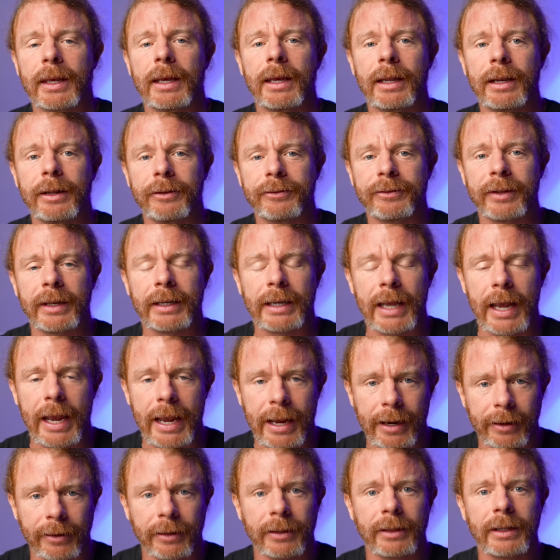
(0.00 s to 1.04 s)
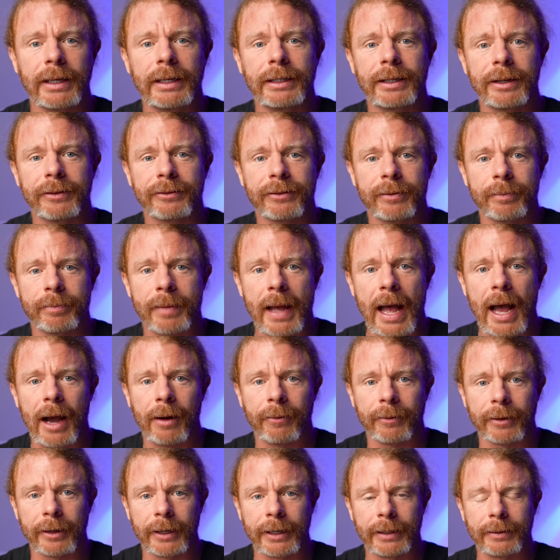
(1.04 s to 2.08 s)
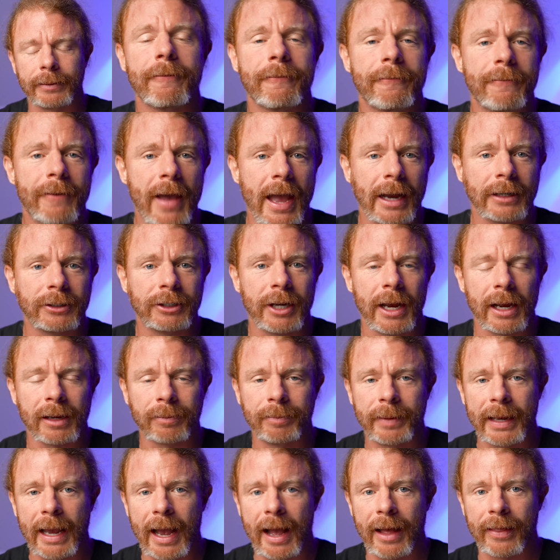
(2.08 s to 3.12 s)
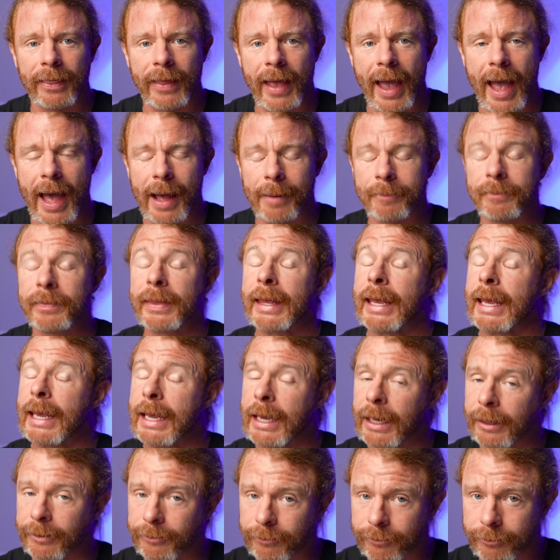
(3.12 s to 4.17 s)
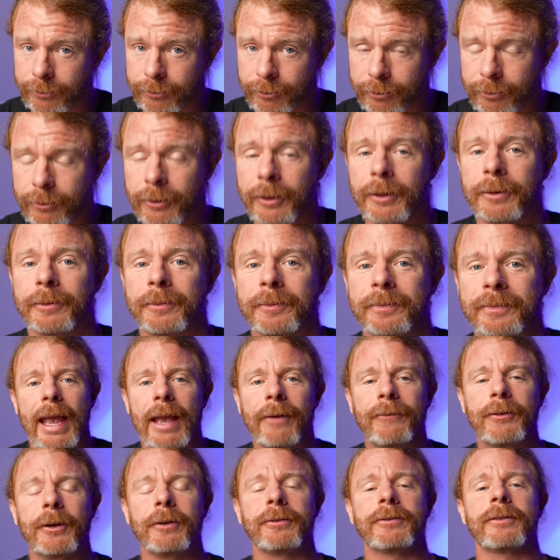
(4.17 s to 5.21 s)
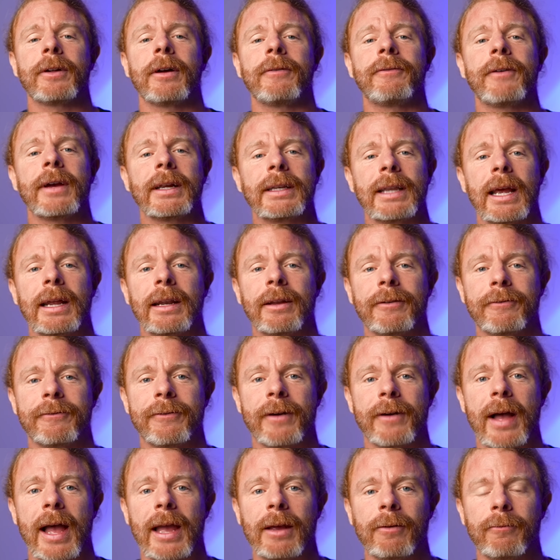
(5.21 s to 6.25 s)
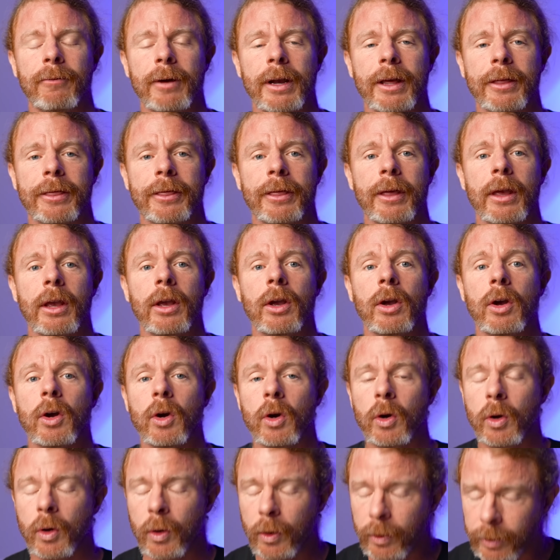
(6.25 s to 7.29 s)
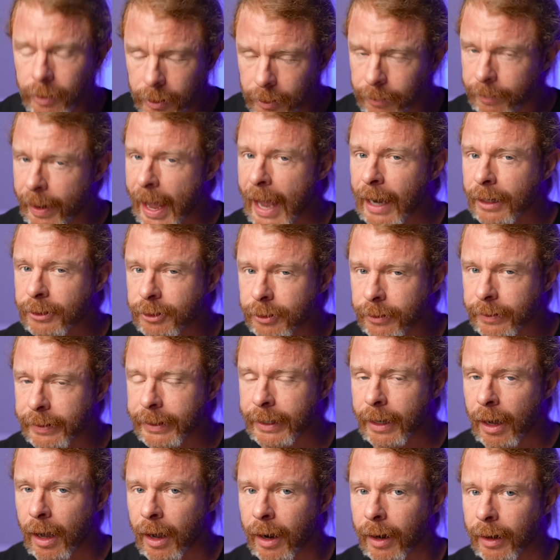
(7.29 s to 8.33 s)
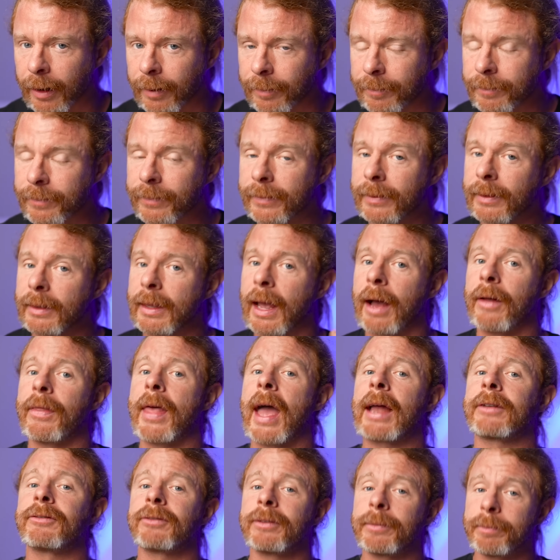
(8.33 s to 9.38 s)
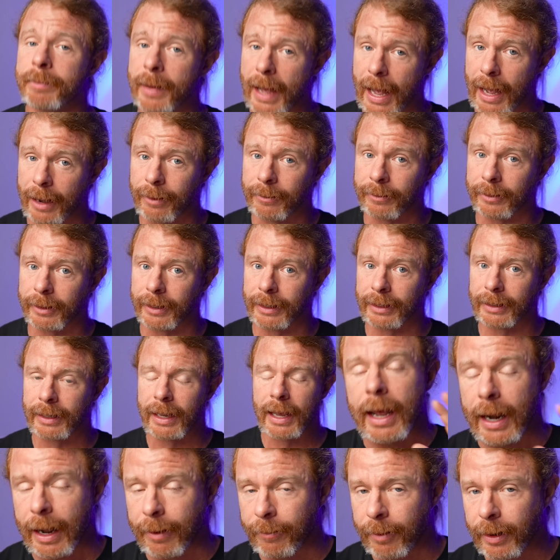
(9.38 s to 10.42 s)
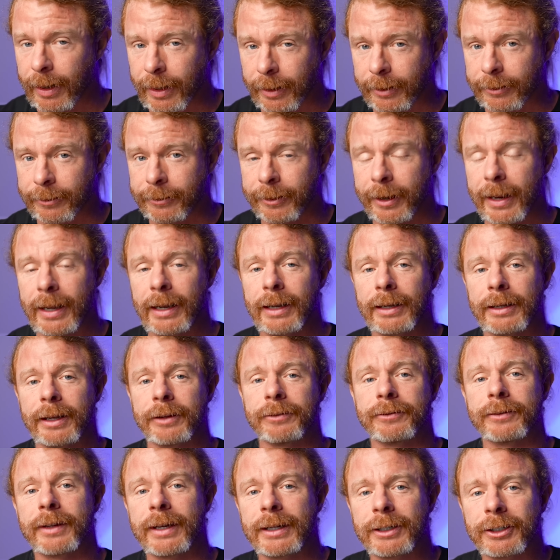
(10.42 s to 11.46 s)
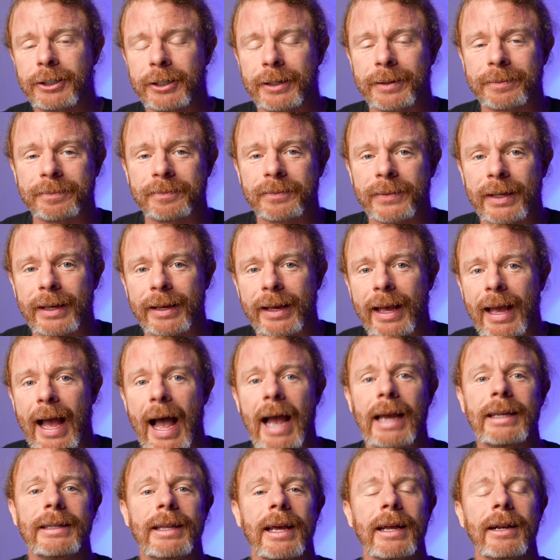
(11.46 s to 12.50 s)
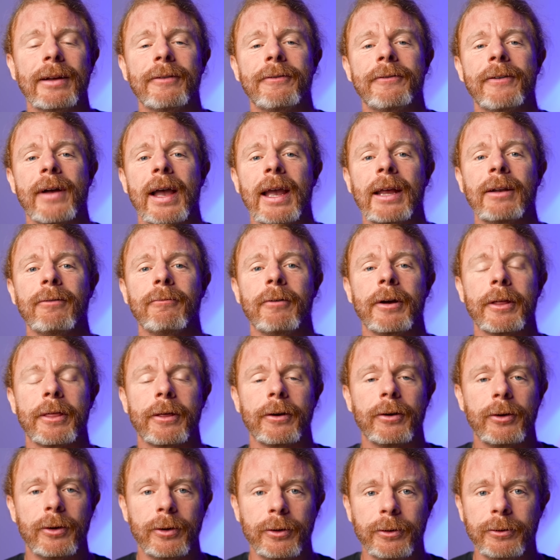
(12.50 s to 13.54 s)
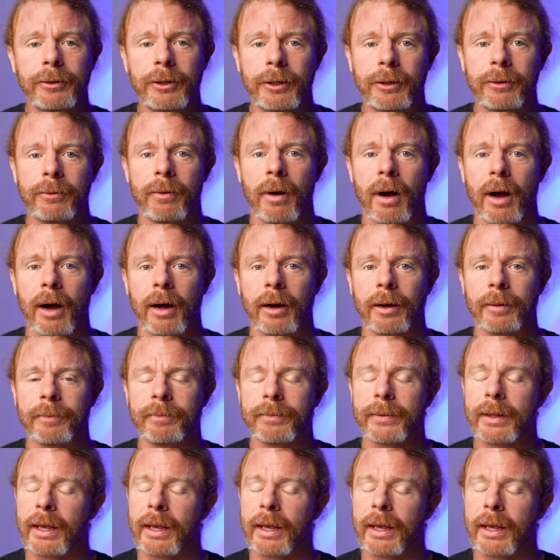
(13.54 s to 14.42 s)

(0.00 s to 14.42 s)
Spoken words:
it is inherently disempowering. Fact check me on that. It's true. If you self-identify with who you actually are, now that's empowering. And I want to create a distinction. Identifying with who you are,